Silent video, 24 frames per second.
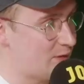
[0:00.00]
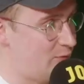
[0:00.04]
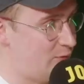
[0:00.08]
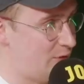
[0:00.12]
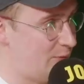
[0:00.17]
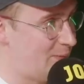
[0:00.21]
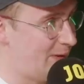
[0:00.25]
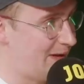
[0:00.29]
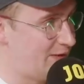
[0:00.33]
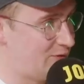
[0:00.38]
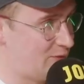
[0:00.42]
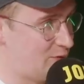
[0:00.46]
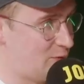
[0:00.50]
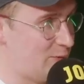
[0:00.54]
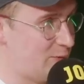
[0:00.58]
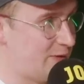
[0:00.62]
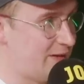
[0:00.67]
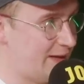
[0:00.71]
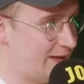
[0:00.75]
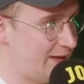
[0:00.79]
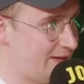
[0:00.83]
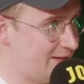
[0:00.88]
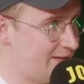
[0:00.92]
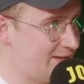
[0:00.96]
free pints on the
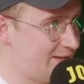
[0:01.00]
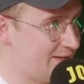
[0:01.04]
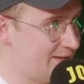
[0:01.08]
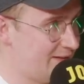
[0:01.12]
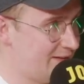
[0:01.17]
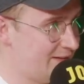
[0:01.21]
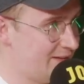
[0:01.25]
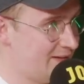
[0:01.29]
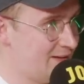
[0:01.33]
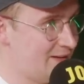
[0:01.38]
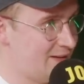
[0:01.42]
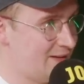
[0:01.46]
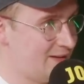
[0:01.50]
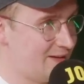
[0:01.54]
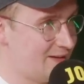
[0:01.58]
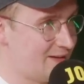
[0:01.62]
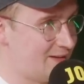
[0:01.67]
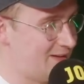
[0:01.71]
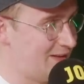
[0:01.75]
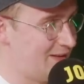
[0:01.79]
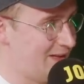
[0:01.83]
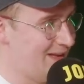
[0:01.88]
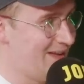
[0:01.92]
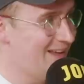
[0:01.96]
weekend.
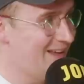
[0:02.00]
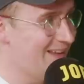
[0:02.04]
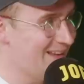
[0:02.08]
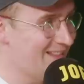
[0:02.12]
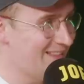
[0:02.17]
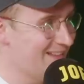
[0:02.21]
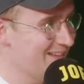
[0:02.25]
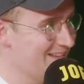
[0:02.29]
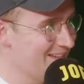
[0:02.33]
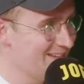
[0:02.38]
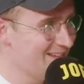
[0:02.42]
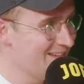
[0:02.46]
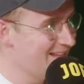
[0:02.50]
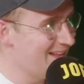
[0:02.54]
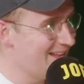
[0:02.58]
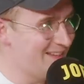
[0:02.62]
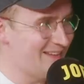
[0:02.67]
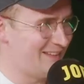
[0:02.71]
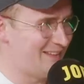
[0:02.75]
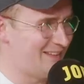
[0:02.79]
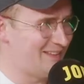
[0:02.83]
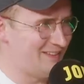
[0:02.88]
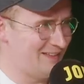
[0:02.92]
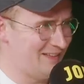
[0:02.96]

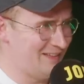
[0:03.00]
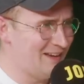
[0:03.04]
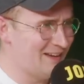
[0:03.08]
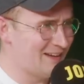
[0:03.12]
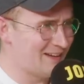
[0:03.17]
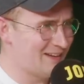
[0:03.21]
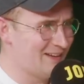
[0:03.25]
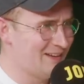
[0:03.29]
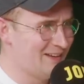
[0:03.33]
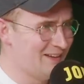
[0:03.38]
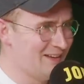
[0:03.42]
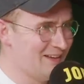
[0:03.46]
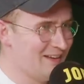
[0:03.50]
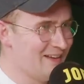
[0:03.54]
Every day week and a three-day